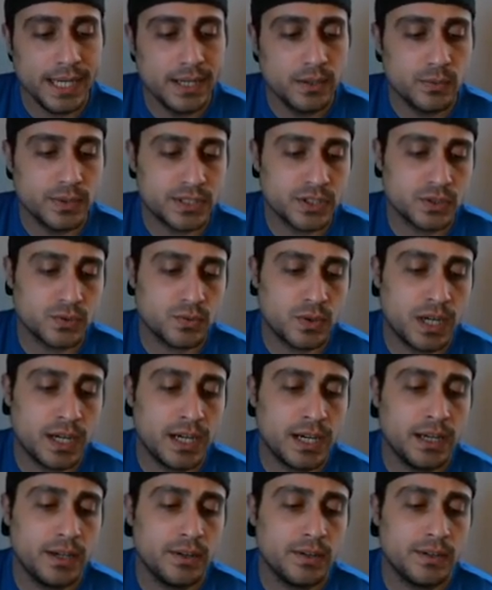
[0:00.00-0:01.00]
which is
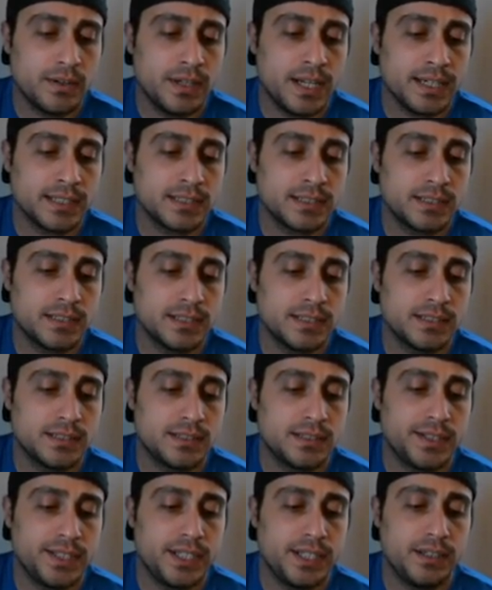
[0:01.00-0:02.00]
why next is
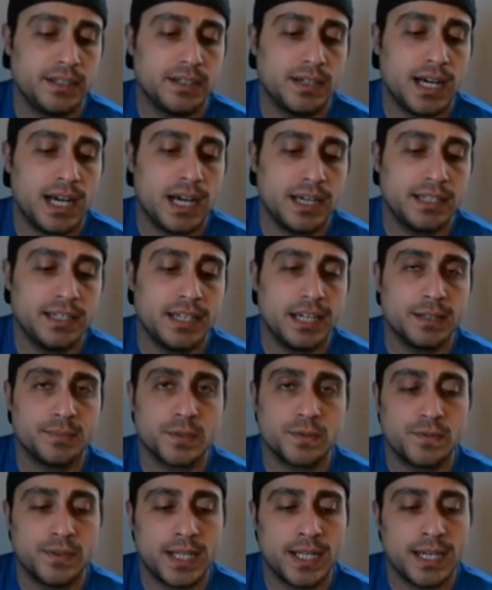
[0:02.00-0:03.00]
the high
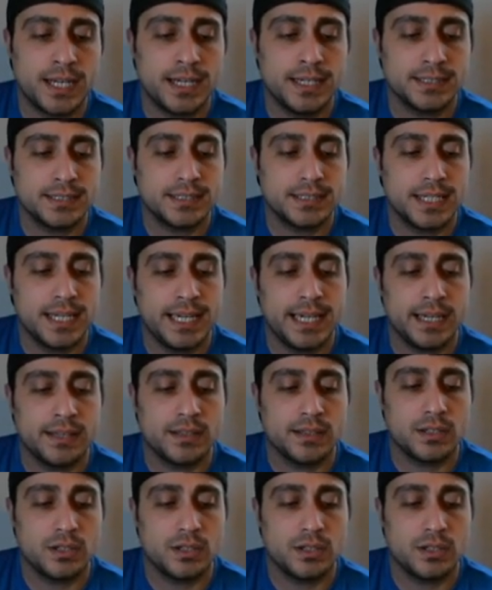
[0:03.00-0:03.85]
cable flies and the